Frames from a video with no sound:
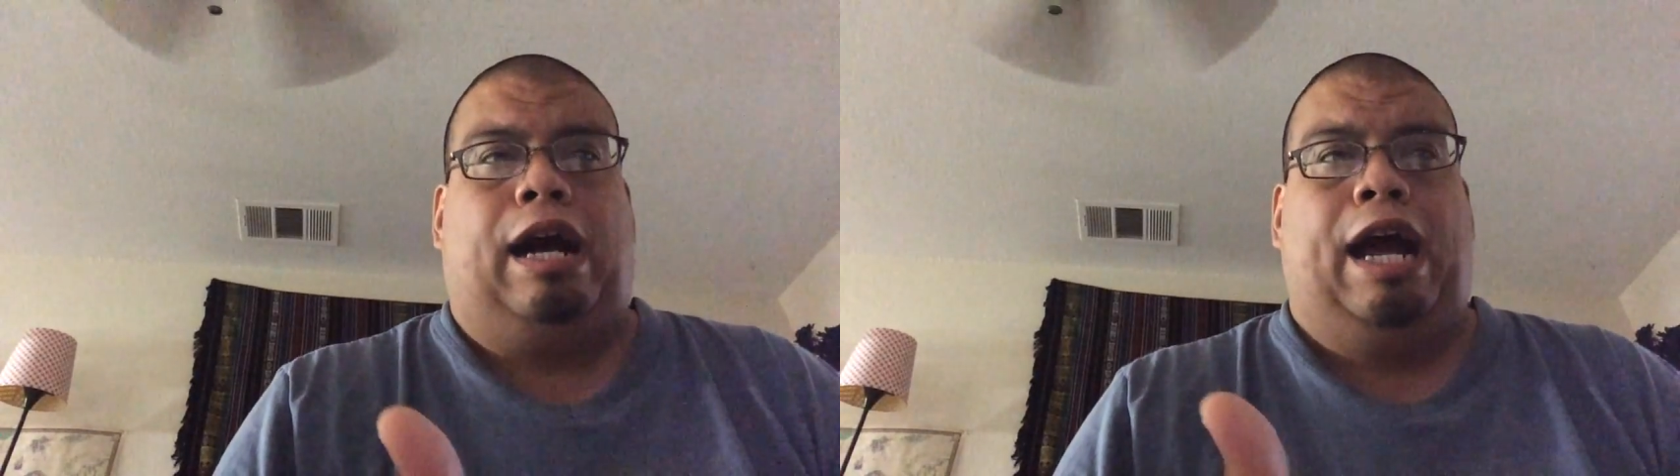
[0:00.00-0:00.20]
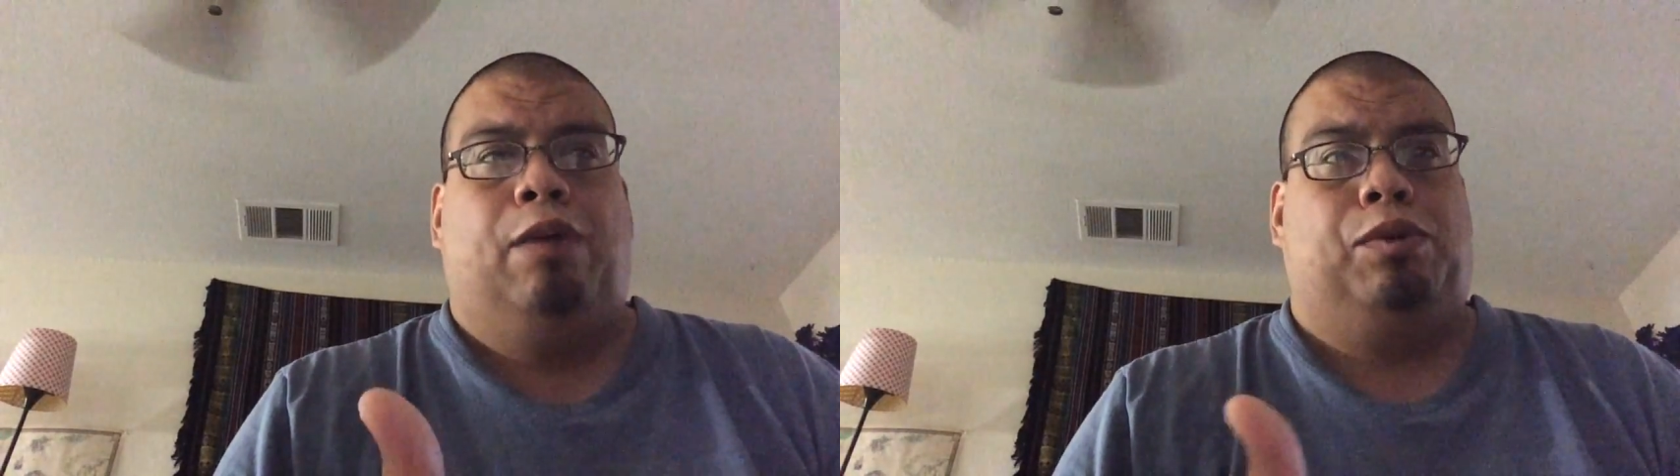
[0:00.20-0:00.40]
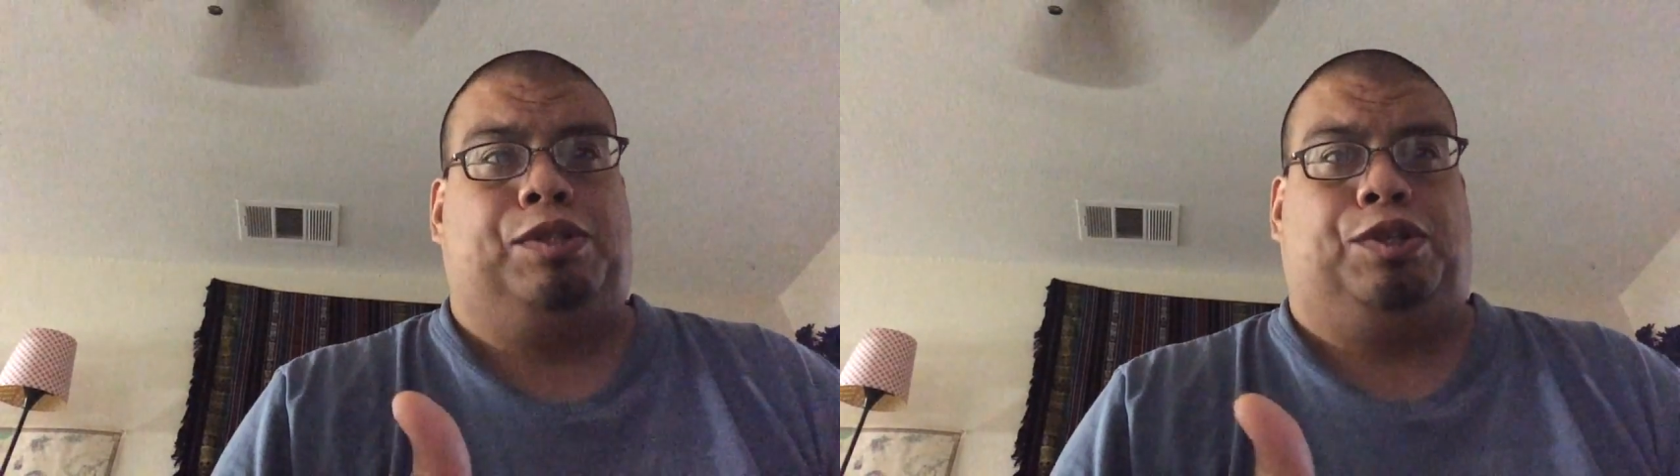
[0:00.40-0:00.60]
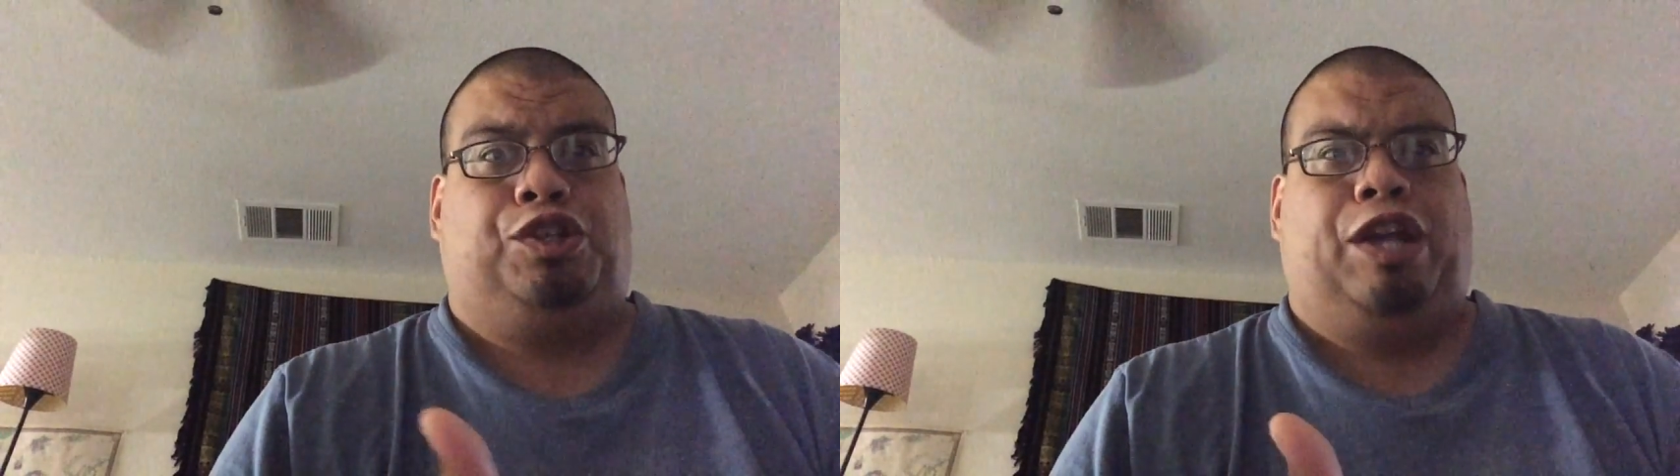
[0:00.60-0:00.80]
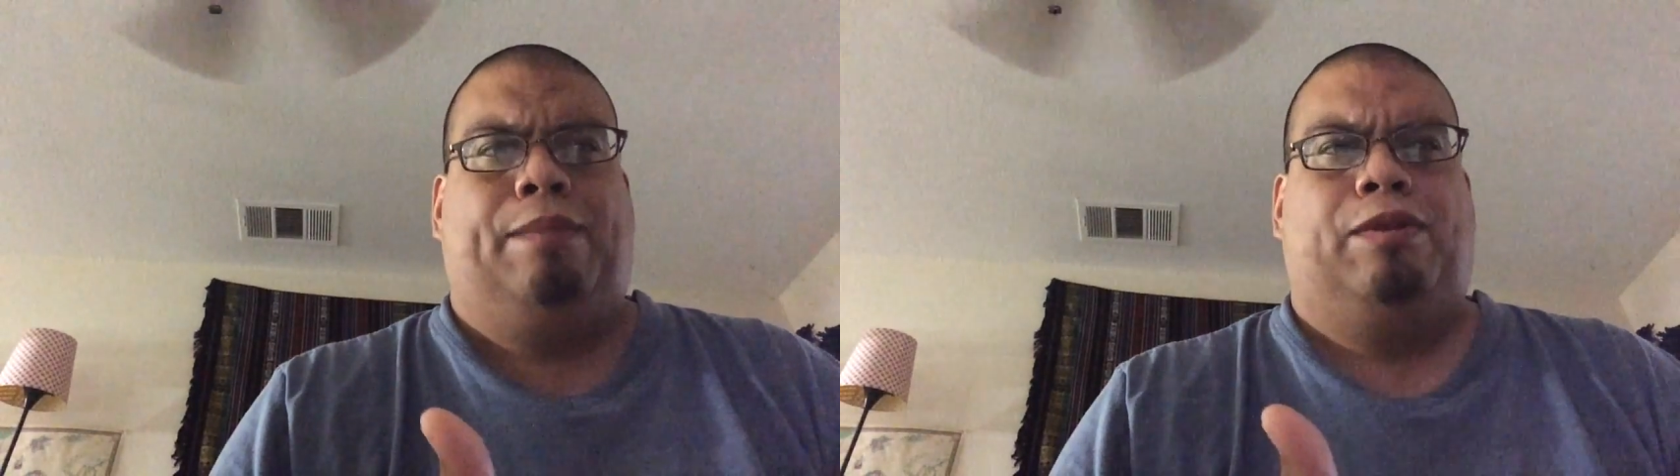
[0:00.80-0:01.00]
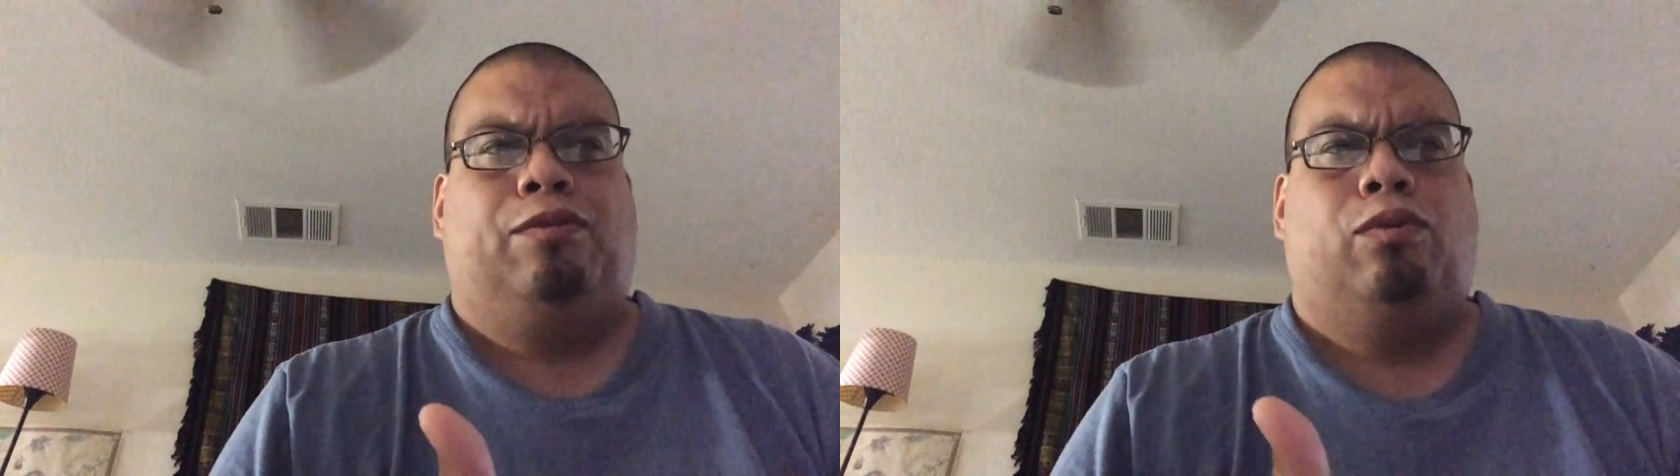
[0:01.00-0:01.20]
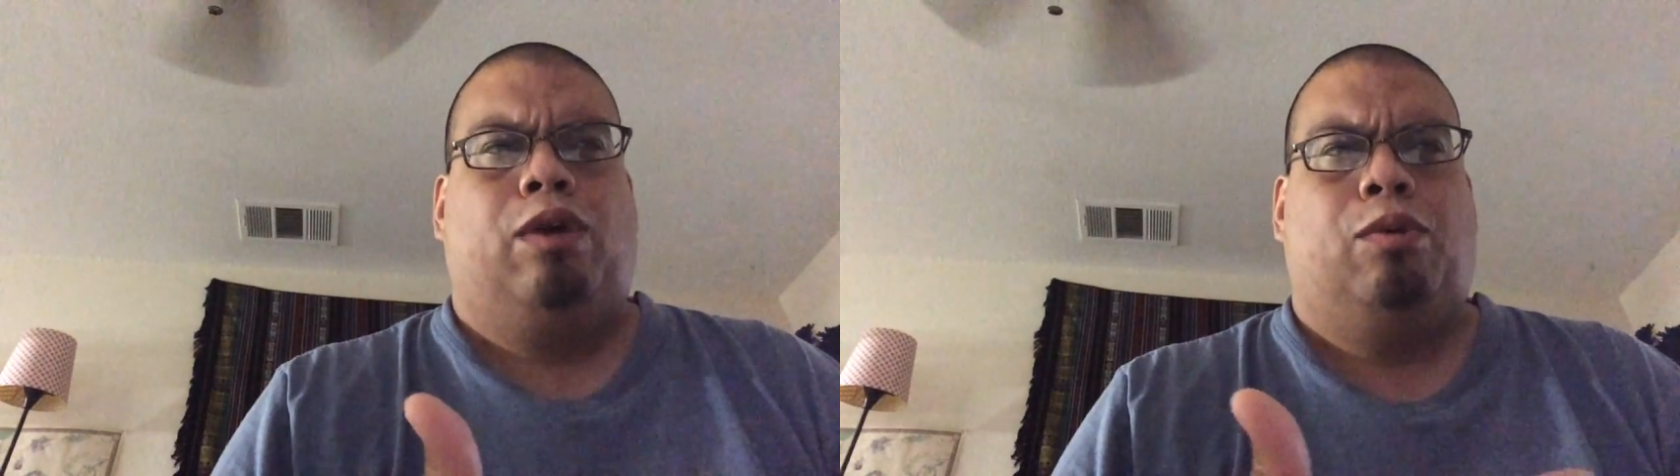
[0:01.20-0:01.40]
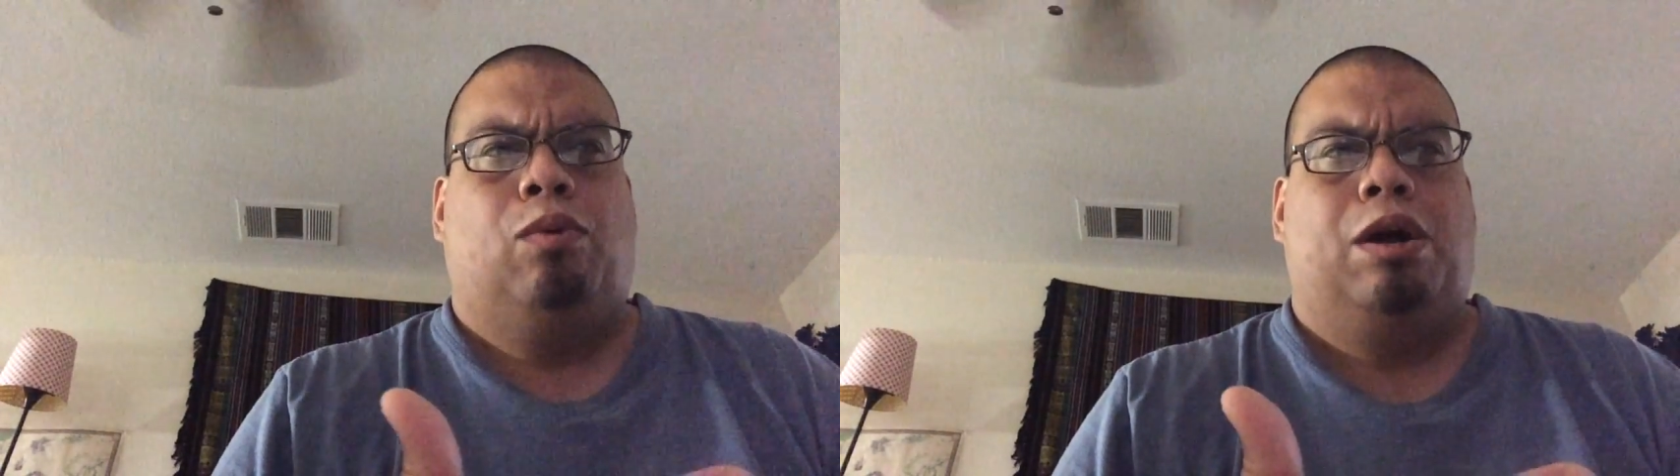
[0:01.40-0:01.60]
I was ashamed of
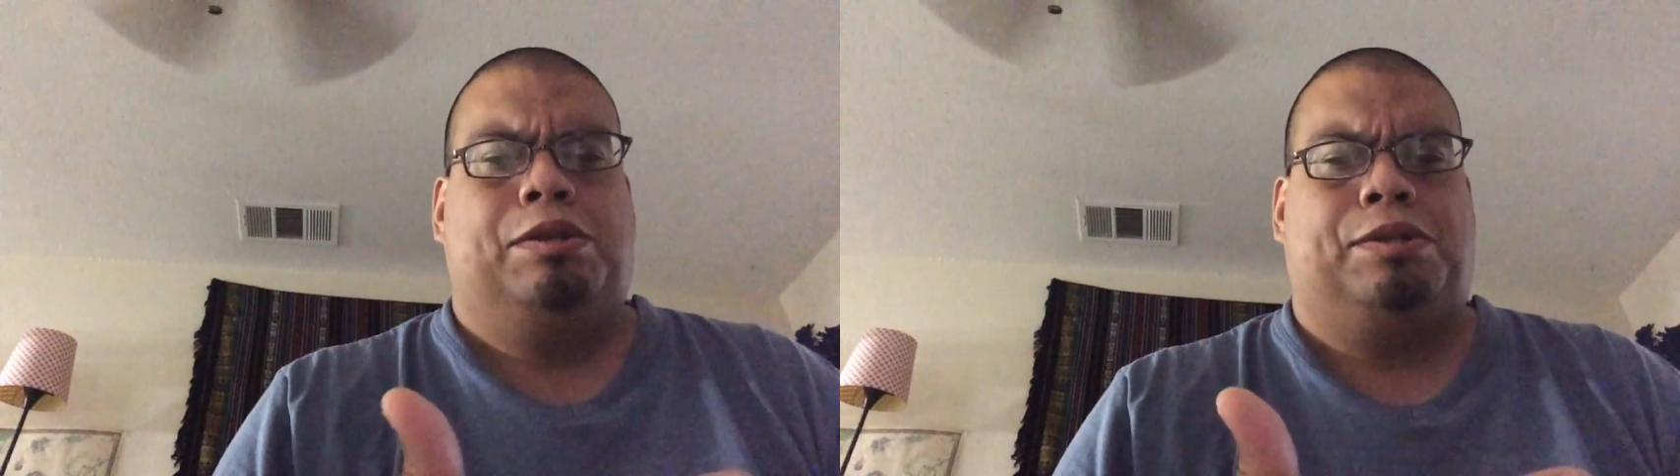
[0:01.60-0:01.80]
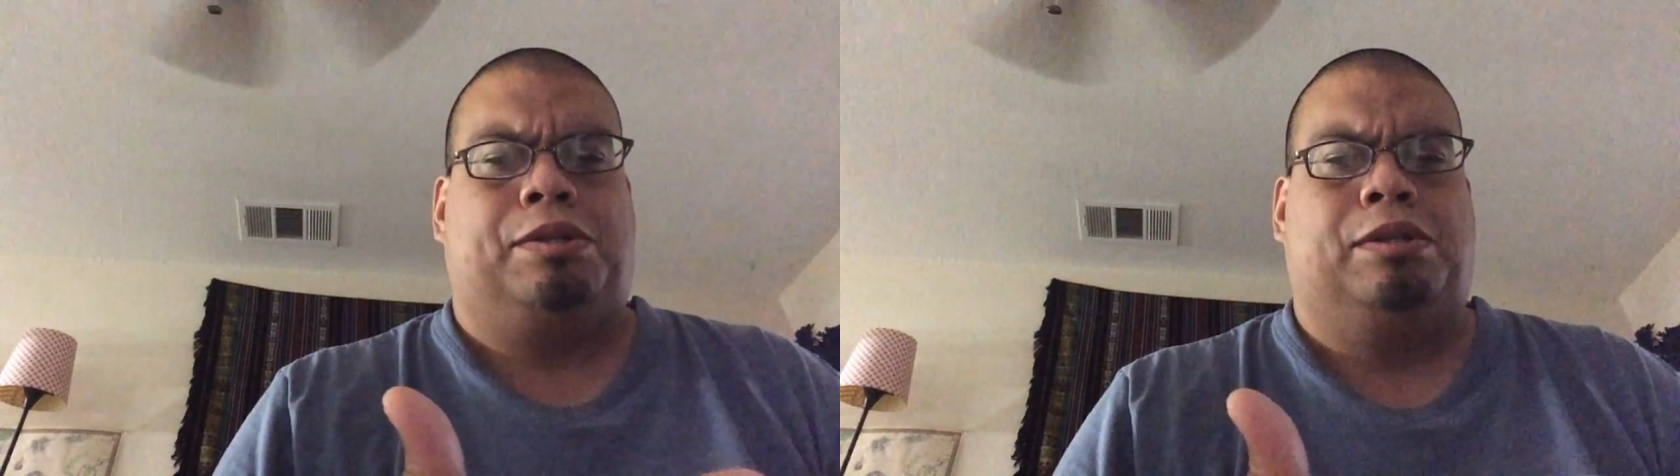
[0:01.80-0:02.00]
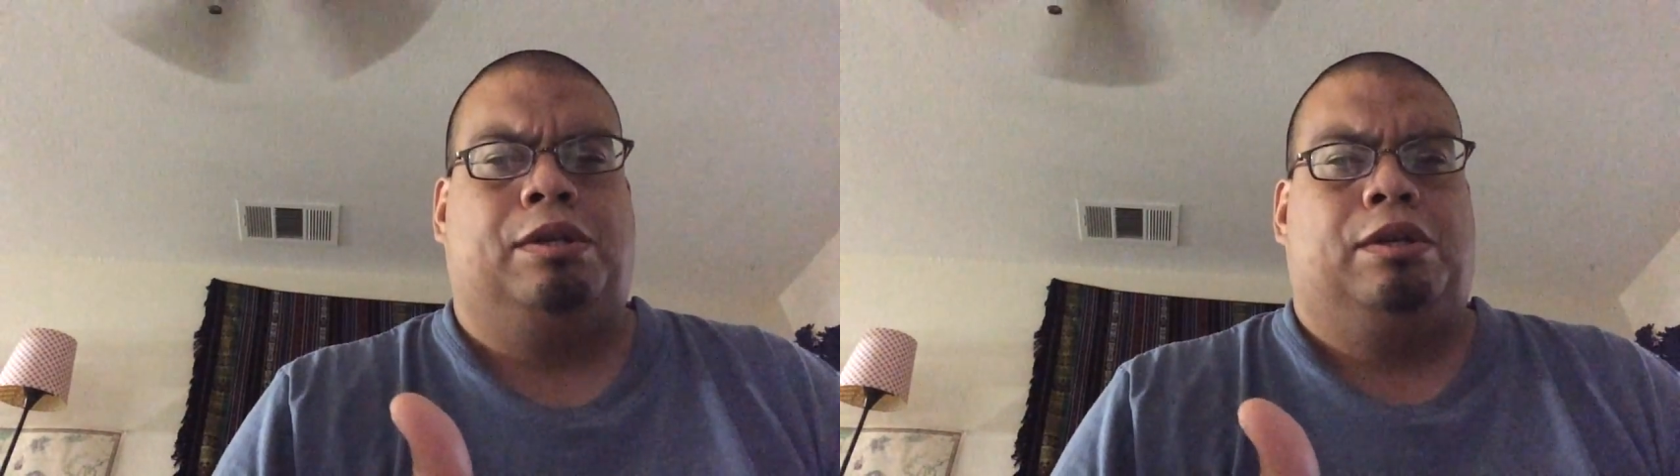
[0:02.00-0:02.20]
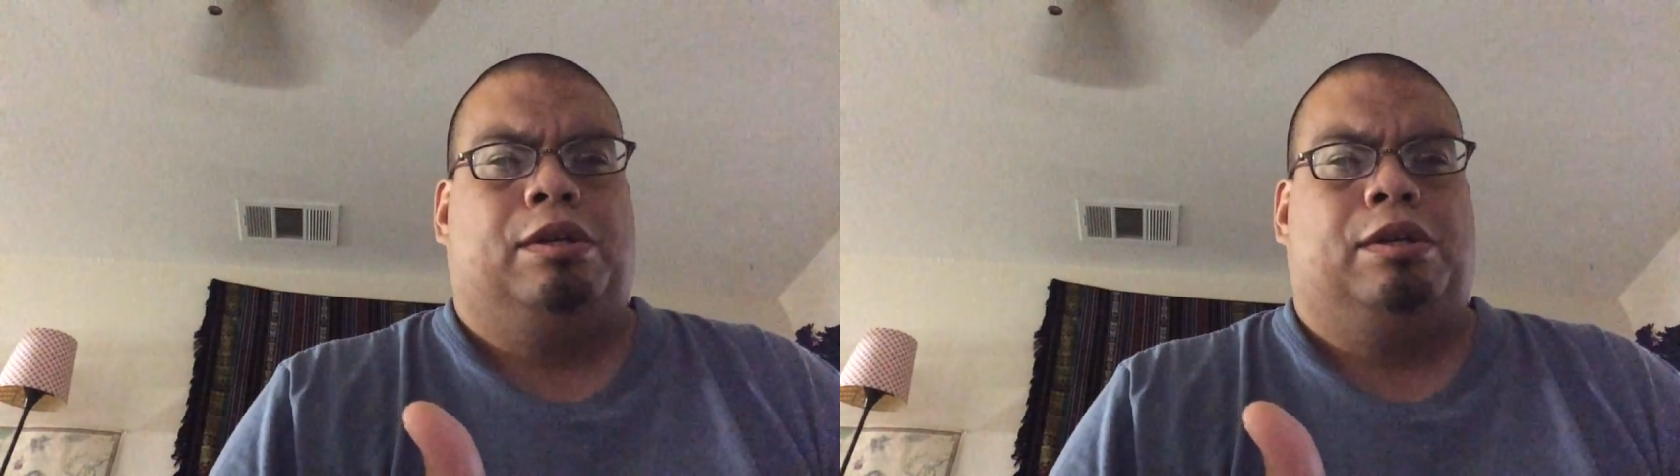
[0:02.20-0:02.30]
who I was.